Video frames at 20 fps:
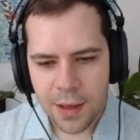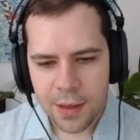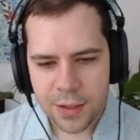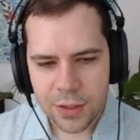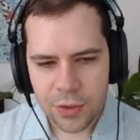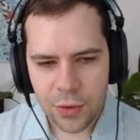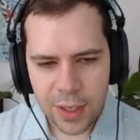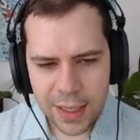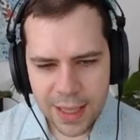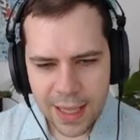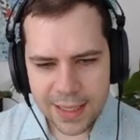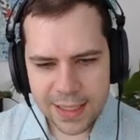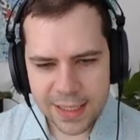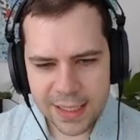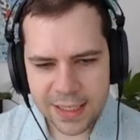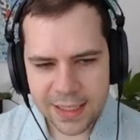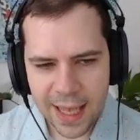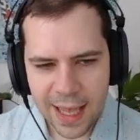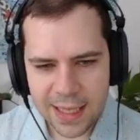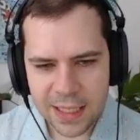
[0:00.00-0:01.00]
So it then
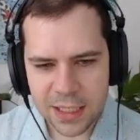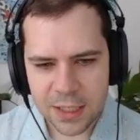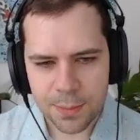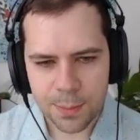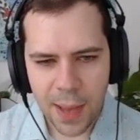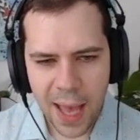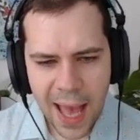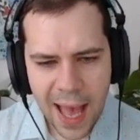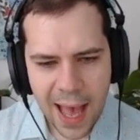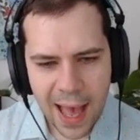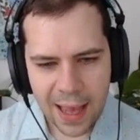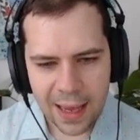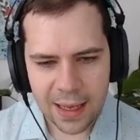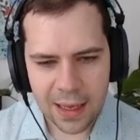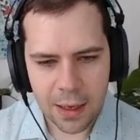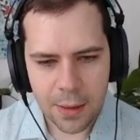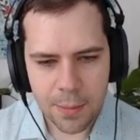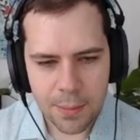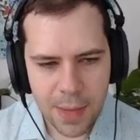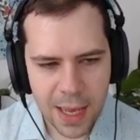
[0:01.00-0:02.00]
sends
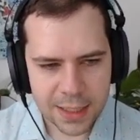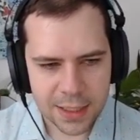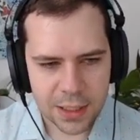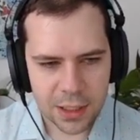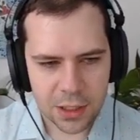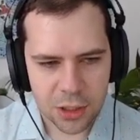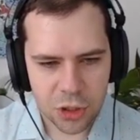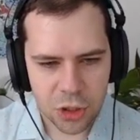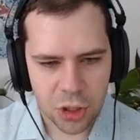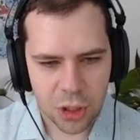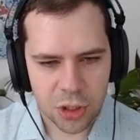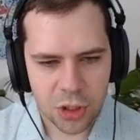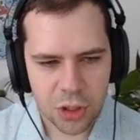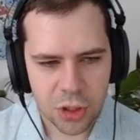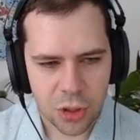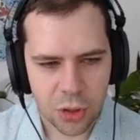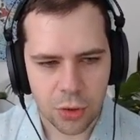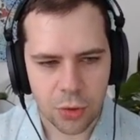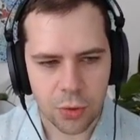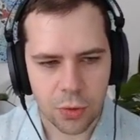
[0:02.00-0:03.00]
back a message
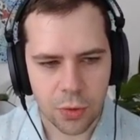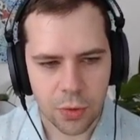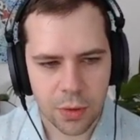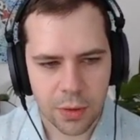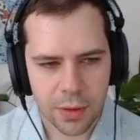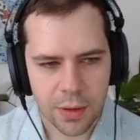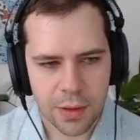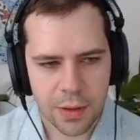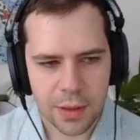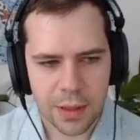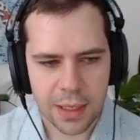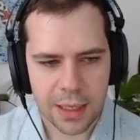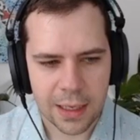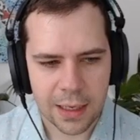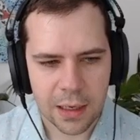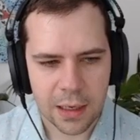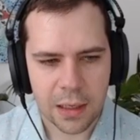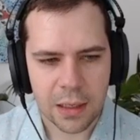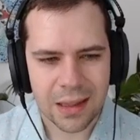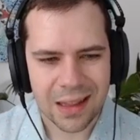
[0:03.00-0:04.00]
to
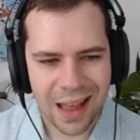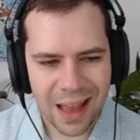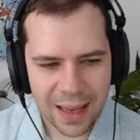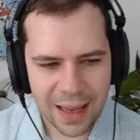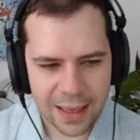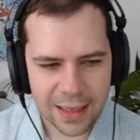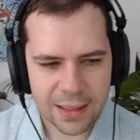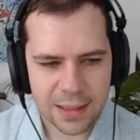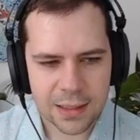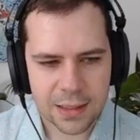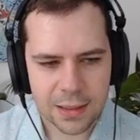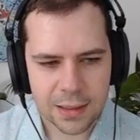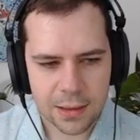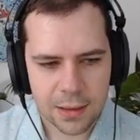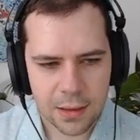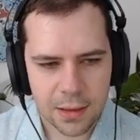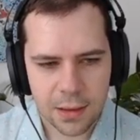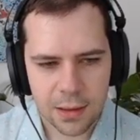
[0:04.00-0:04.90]
the client